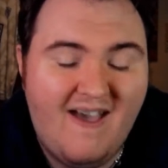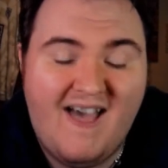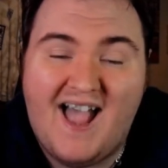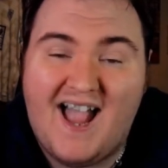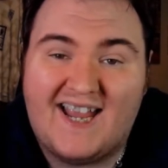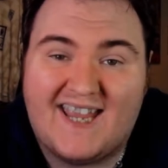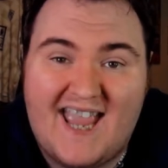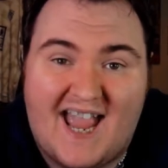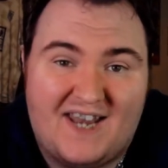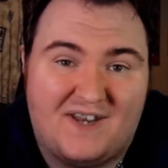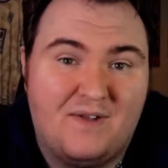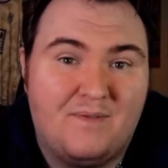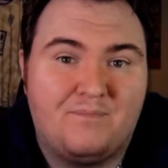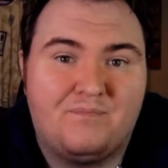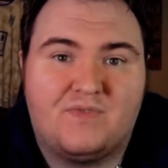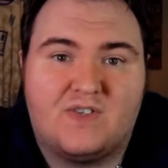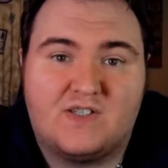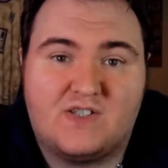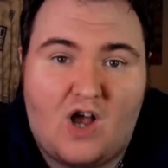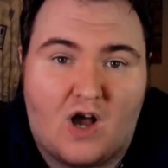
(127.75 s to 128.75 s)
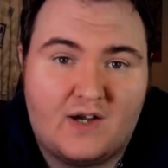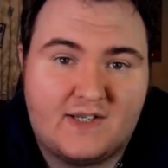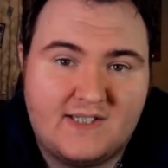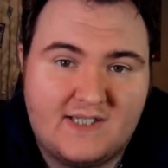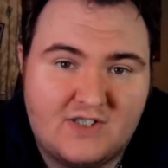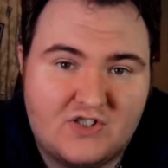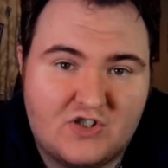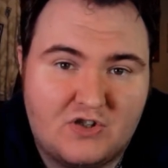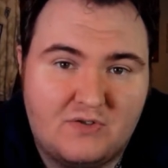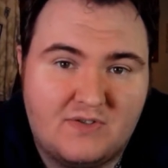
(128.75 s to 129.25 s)
Again, the target
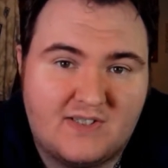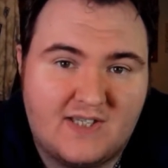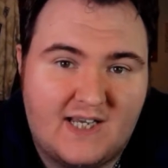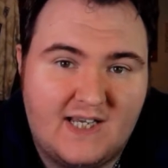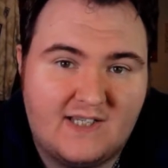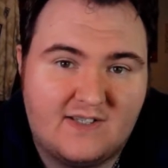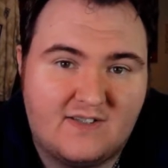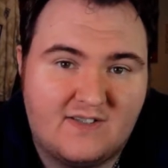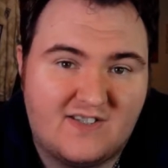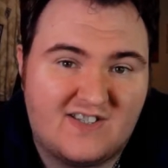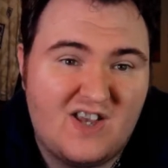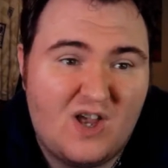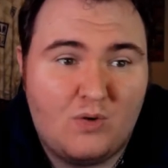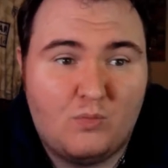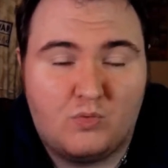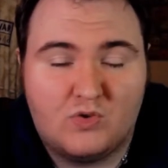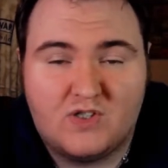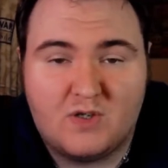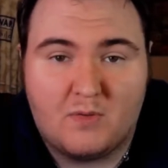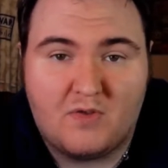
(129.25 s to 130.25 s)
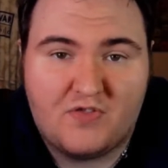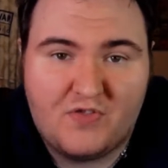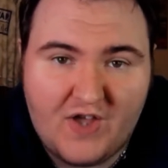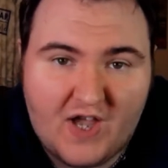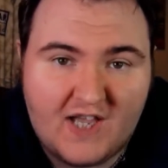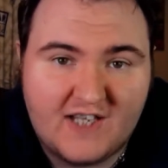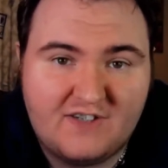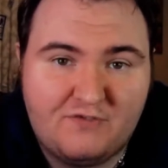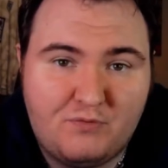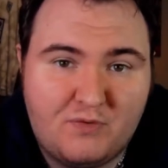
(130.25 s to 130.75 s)
is 2 seasons. We'll do a
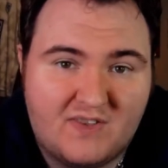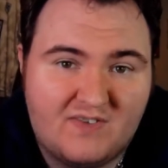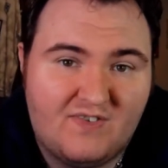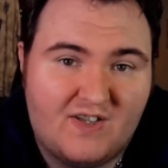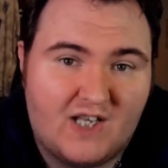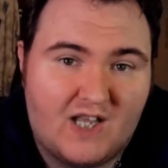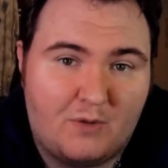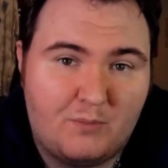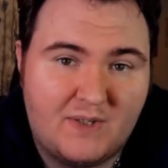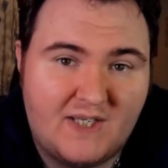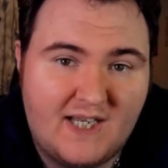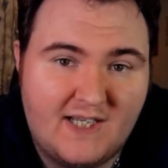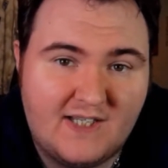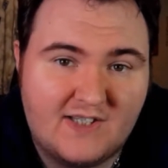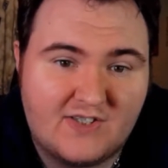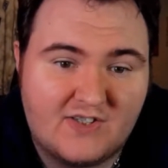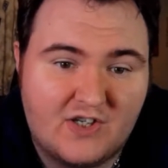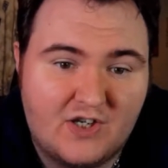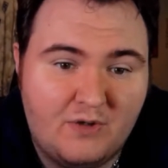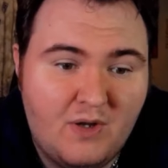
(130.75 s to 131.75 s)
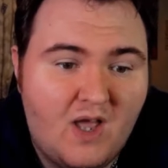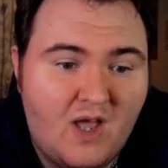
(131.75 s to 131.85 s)
third if we feel like we need to.